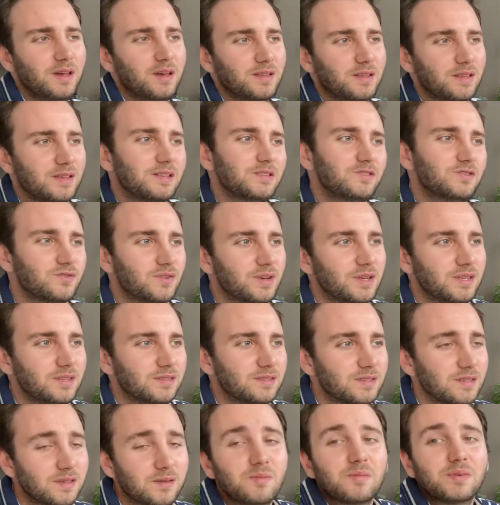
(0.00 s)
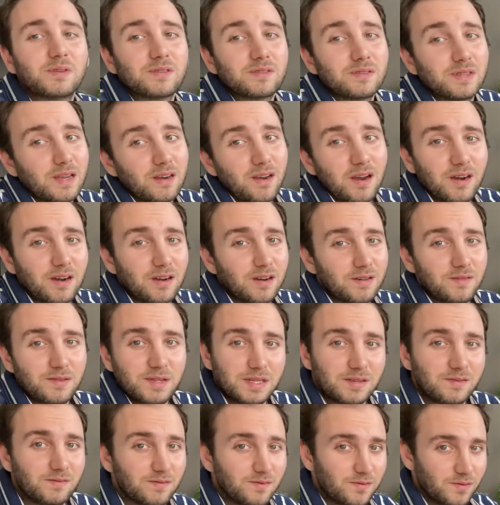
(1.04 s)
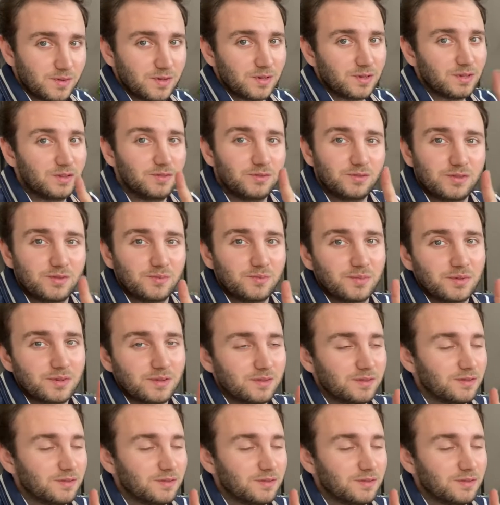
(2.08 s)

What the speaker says: into anything, but there are reusable